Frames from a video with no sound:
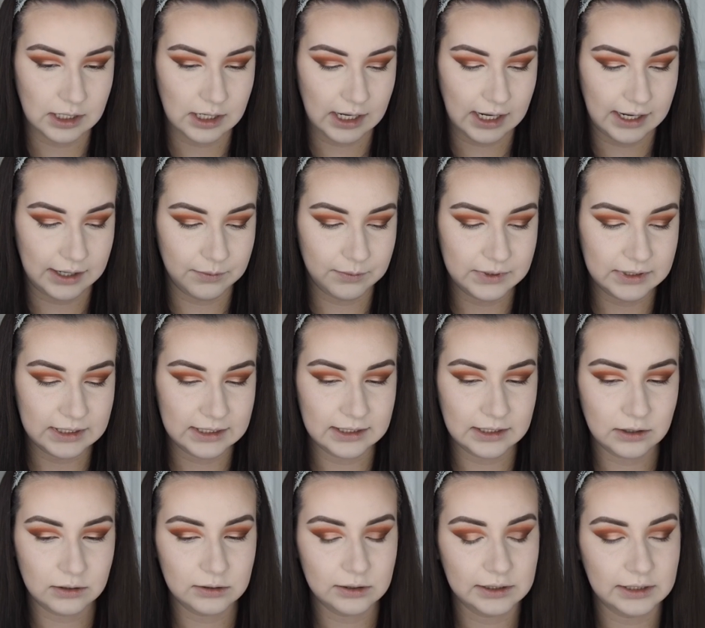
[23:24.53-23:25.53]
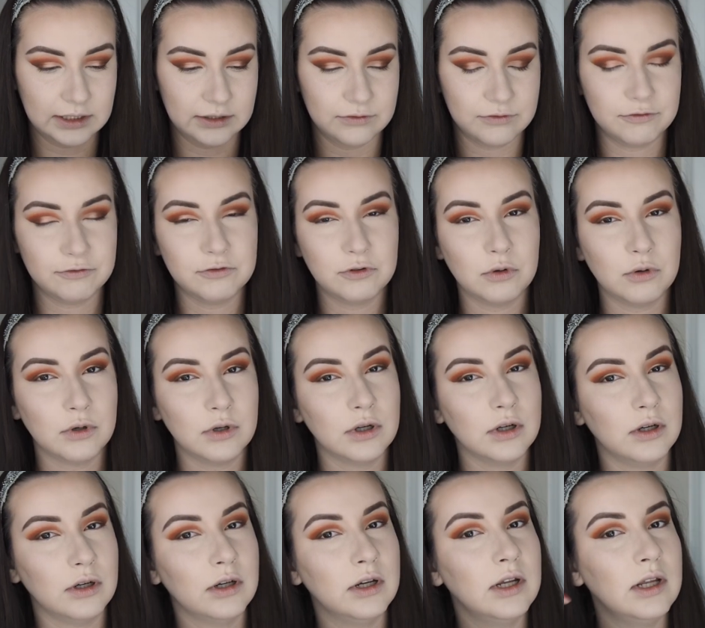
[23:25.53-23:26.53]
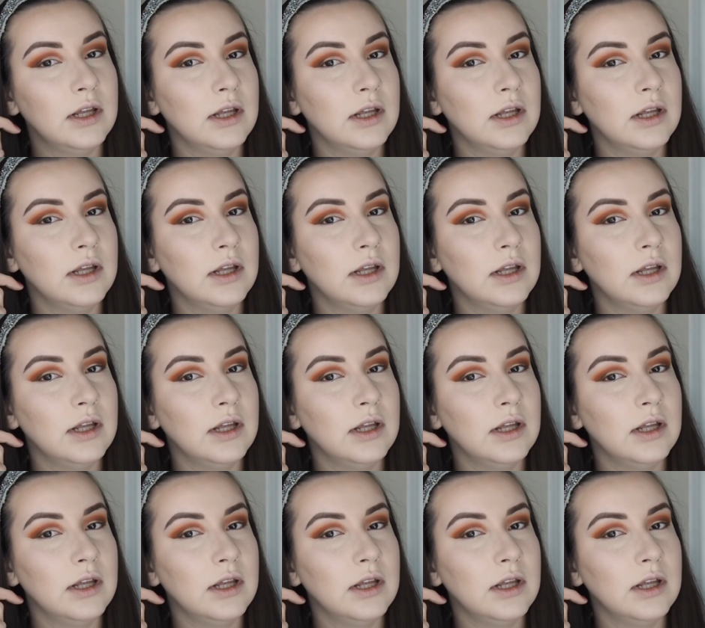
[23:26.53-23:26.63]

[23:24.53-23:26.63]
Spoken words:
I went in there looking for